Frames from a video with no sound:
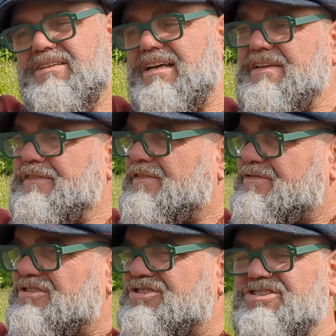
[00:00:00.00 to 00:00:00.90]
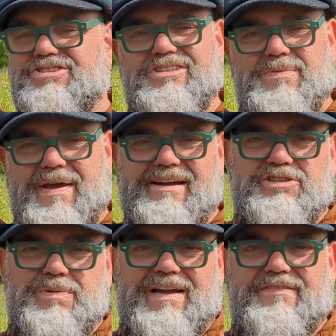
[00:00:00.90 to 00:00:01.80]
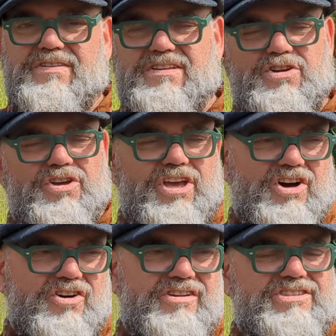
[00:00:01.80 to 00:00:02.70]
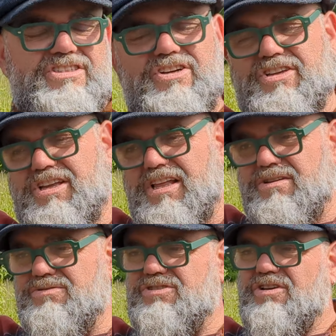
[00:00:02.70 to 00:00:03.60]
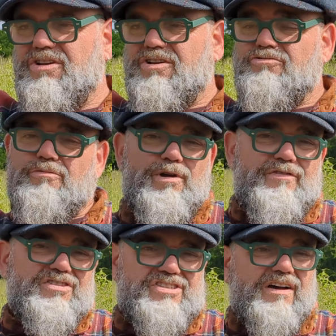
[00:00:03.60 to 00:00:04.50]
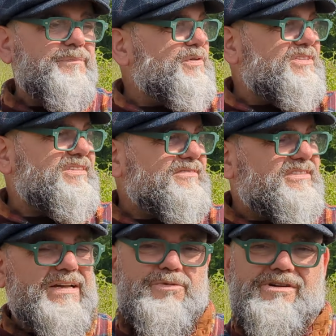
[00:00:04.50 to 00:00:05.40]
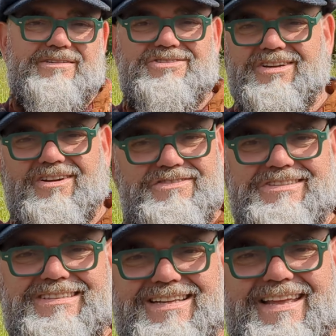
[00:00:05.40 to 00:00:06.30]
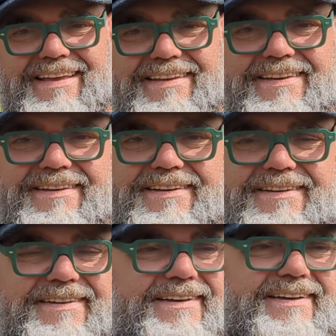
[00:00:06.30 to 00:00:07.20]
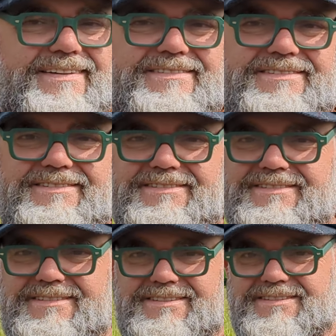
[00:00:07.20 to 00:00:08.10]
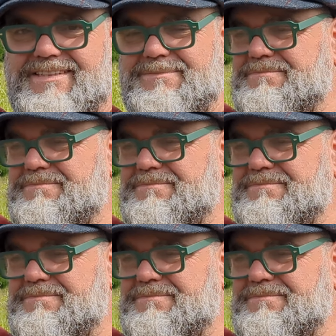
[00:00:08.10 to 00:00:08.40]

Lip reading: And if, for instance, you're in a marriage, what have you, and you've got your highs and you've got your lows, remove yourself, put yourself somewhere else, like I've just done here, and just